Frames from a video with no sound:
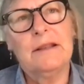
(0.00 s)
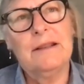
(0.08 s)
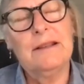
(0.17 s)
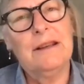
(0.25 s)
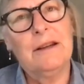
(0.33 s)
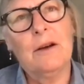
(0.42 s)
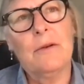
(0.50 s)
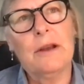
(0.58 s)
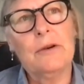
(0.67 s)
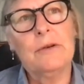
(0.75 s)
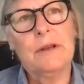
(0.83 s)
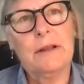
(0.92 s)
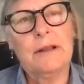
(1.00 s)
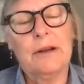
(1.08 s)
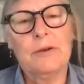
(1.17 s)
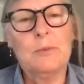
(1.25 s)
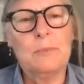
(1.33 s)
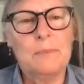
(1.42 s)

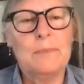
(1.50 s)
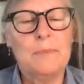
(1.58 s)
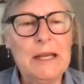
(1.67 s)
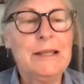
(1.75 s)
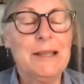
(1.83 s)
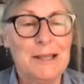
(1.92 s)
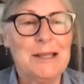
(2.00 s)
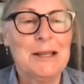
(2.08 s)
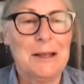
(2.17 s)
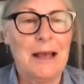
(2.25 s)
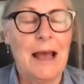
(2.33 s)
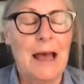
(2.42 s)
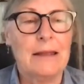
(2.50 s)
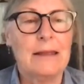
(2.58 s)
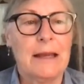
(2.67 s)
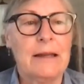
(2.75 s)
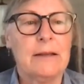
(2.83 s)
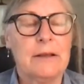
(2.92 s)
there's pieces to
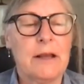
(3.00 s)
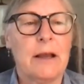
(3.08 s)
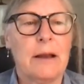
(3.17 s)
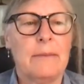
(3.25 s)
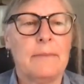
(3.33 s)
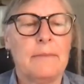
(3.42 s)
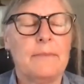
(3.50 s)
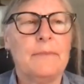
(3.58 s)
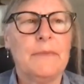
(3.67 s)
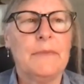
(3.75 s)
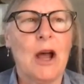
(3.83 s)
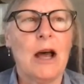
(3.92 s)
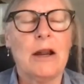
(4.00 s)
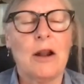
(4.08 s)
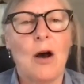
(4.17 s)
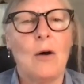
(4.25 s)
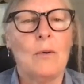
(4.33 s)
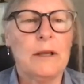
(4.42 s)
that is not
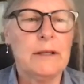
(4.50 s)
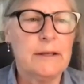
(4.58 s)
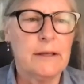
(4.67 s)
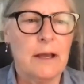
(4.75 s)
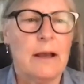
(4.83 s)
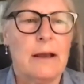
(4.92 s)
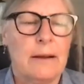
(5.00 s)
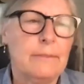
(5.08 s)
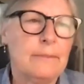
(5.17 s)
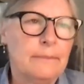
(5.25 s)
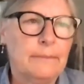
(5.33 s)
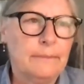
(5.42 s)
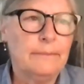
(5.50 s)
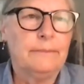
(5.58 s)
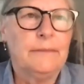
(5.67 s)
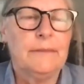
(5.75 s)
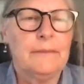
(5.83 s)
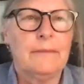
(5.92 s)
always
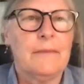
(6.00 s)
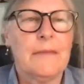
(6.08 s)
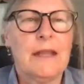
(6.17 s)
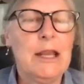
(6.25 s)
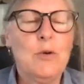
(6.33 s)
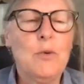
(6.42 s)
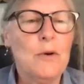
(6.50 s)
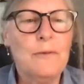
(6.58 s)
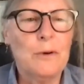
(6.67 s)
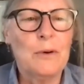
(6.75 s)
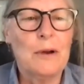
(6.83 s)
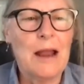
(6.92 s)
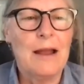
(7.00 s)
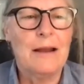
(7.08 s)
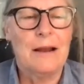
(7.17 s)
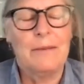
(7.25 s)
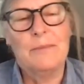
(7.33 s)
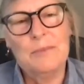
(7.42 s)
equal for
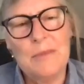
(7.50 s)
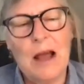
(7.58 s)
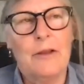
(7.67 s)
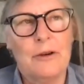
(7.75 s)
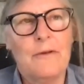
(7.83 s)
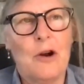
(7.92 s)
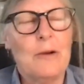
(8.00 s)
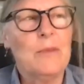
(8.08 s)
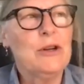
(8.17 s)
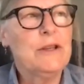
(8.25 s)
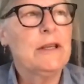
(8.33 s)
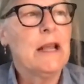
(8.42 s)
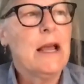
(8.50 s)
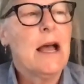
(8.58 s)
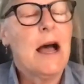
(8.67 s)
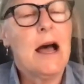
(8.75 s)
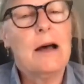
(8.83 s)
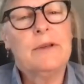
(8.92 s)
other farmers.
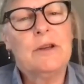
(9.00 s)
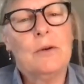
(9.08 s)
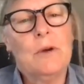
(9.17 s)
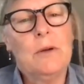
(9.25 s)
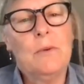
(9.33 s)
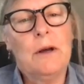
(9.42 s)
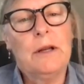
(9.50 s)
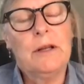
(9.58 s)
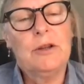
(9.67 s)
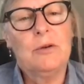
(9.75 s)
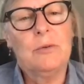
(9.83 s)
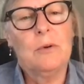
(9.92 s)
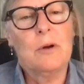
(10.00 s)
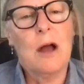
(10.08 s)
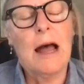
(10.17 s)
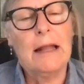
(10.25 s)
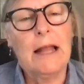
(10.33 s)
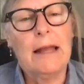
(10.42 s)
So we wanted to
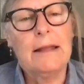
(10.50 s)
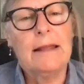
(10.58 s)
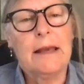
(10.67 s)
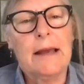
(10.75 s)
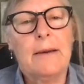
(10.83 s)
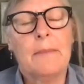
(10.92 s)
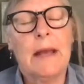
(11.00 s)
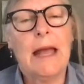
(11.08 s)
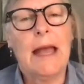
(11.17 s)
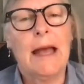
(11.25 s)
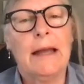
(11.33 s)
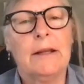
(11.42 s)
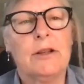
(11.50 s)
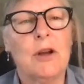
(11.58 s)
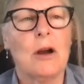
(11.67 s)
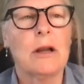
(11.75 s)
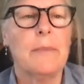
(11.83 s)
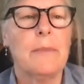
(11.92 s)
highlight them and
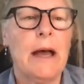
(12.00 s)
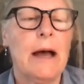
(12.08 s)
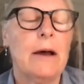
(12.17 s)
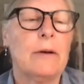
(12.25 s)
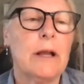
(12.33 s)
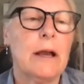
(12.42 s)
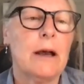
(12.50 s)
talk about